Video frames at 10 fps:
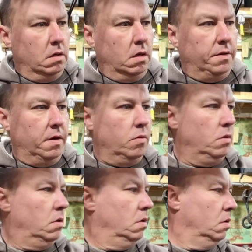not that
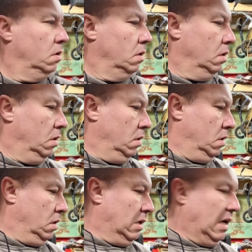one,
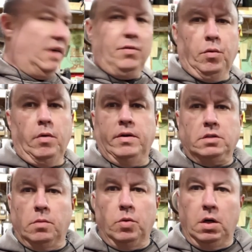I have the rear end
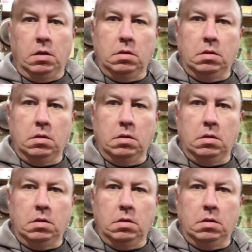somewhere.